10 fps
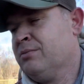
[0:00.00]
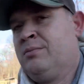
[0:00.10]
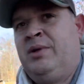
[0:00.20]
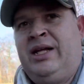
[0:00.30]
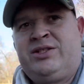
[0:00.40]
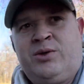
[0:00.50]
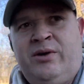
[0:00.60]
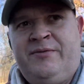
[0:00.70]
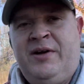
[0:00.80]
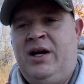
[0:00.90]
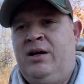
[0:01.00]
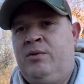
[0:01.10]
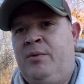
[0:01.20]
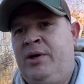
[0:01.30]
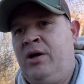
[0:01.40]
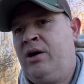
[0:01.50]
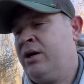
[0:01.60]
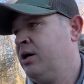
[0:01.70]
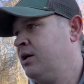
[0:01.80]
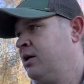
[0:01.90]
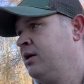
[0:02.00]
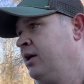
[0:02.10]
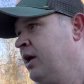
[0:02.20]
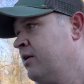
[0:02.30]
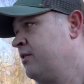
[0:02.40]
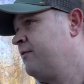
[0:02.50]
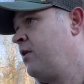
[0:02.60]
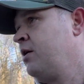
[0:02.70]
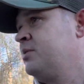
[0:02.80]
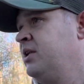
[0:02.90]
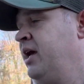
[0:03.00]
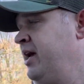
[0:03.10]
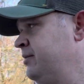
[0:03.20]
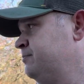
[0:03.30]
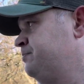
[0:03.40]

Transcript: But that's sort of where we are here on the farm today.